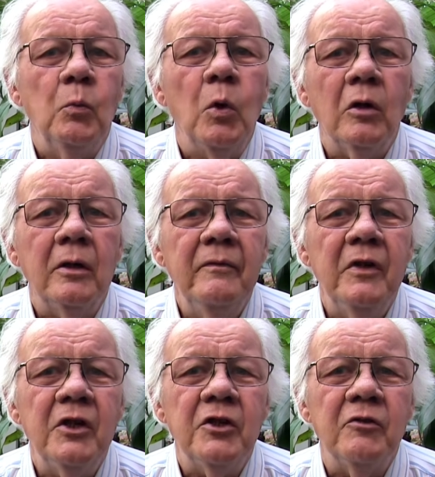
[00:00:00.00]
What
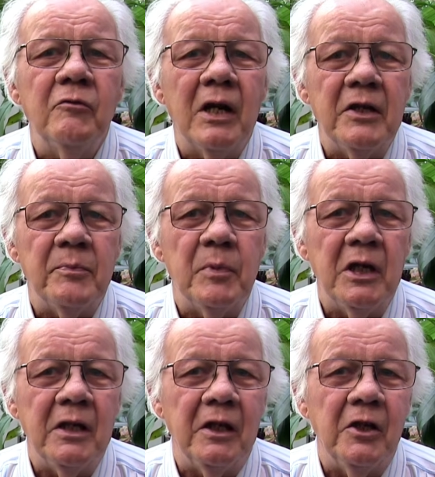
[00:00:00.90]
conversion rate's
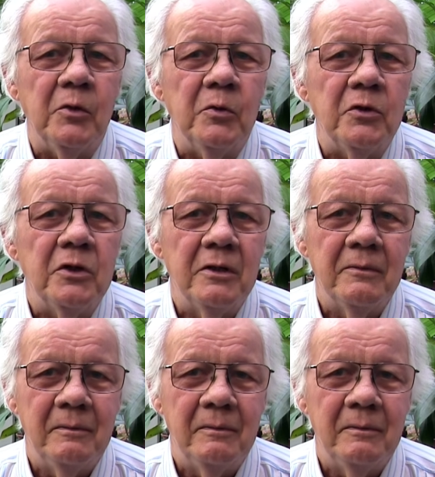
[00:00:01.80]
being used?